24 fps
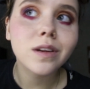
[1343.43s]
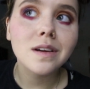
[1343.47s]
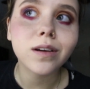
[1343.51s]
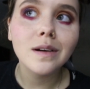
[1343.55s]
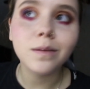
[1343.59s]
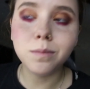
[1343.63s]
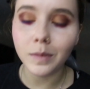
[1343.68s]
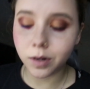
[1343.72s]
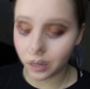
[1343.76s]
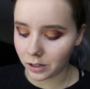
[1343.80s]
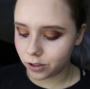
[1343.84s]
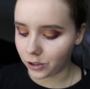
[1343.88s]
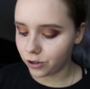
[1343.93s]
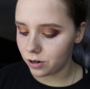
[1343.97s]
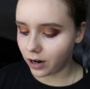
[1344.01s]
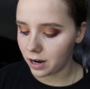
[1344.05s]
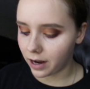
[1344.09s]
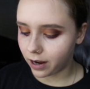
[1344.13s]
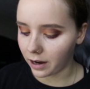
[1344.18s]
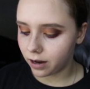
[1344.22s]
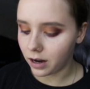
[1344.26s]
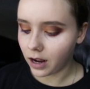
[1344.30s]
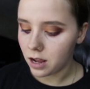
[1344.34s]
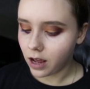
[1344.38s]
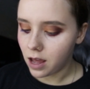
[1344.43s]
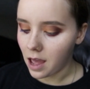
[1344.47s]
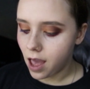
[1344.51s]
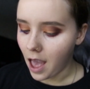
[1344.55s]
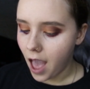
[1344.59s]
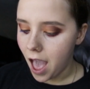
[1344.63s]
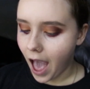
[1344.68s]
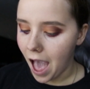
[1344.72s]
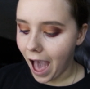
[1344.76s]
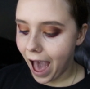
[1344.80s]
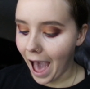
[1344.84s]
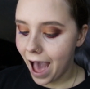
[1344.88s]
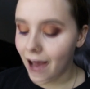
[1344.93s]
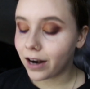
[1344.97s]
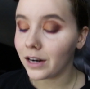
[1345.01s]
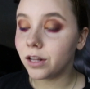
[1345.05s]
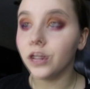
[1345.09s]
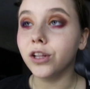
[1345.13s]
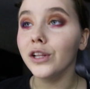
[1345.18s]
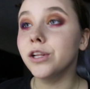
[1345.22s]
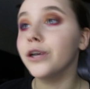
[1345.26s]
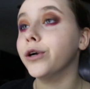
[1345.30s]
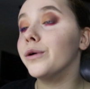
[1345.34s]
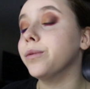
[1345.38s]
I'm going to try and add a
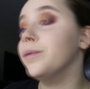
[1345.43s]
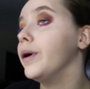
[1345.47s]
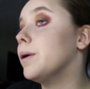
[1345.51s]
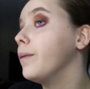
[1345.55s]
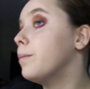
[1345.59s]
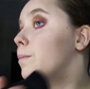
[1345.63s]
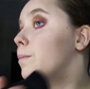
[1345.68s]
little bit